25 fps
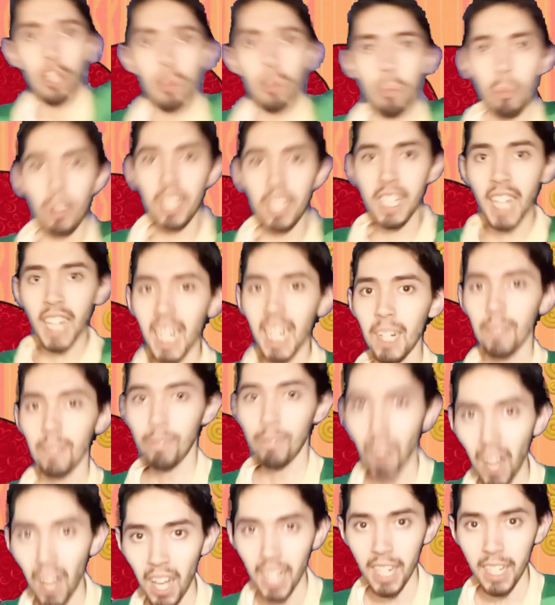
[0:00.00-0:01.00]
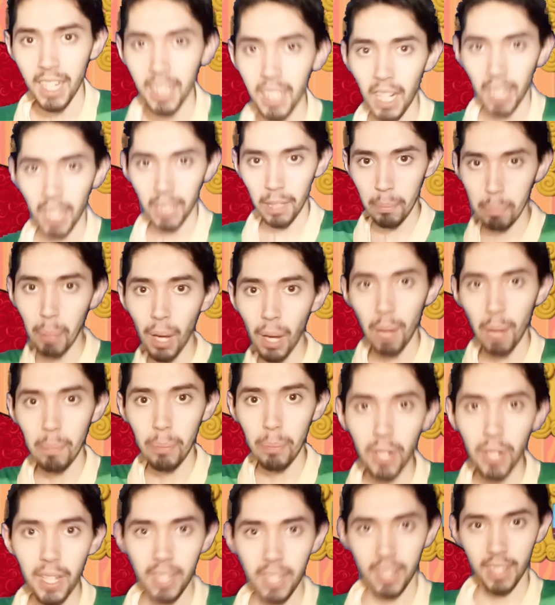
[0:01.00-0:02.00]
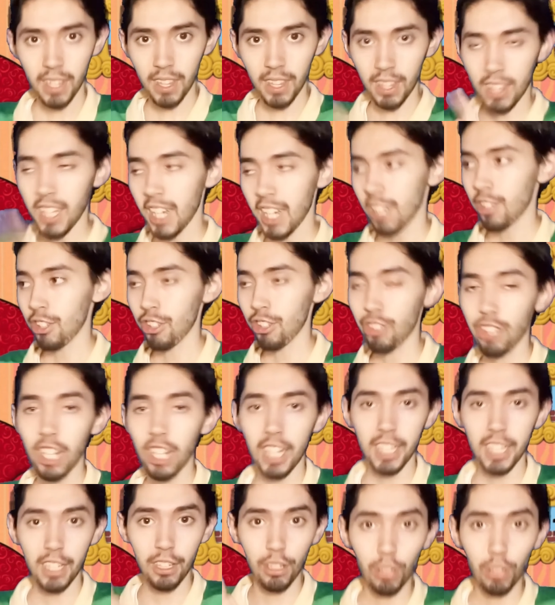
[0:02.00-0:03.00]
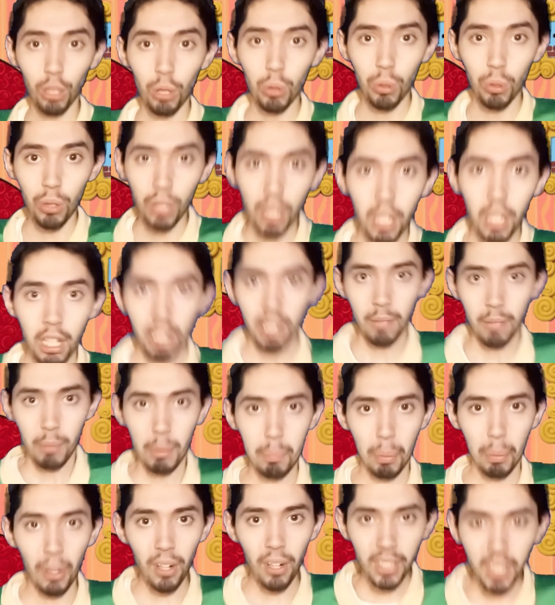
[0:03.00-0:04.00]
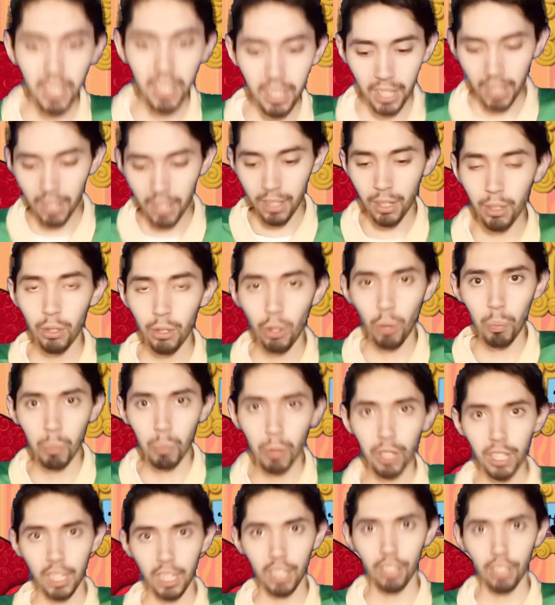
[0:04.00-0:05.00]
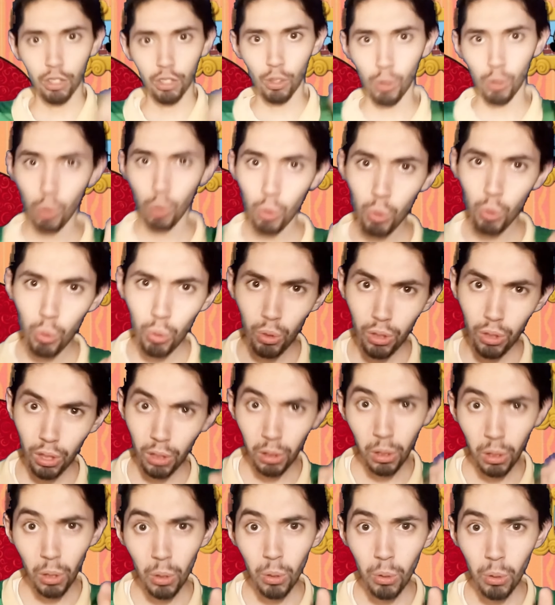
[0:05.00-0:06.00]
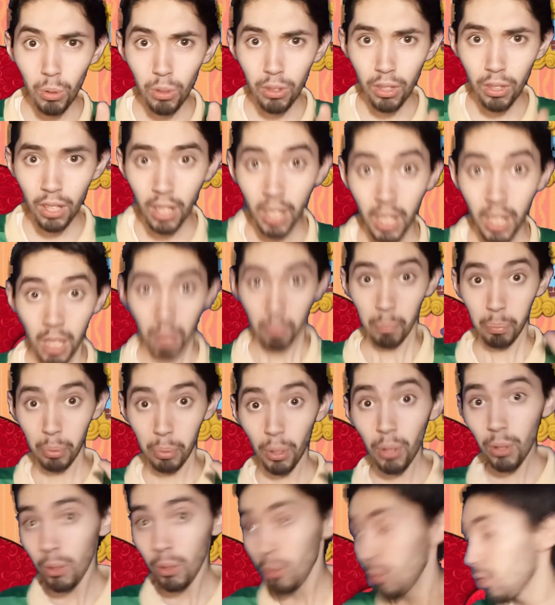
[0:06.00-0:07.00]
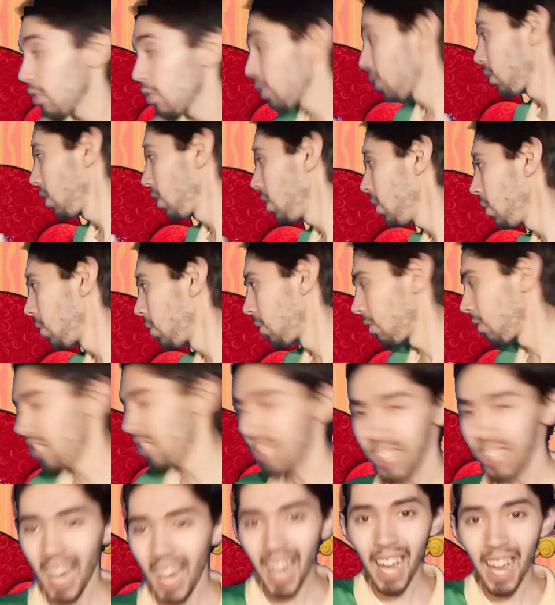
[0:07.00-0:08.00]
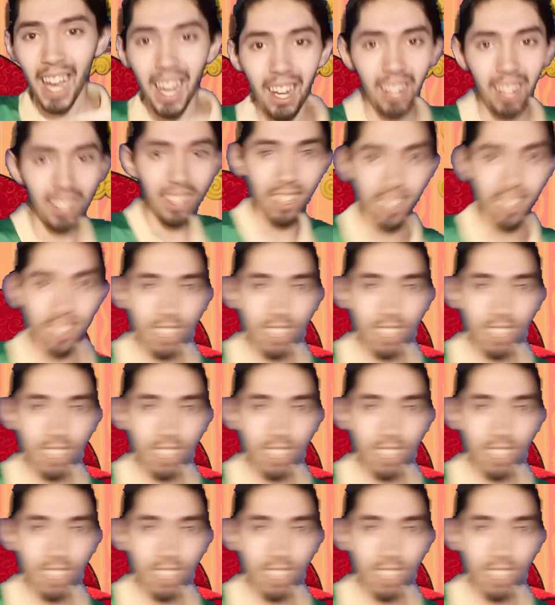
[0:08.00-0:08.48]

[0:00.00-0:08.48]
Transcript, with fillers: We gotta find another paw print, that's the second clue. We put it in our notebook because the who's clues? Blues, blues clues, right!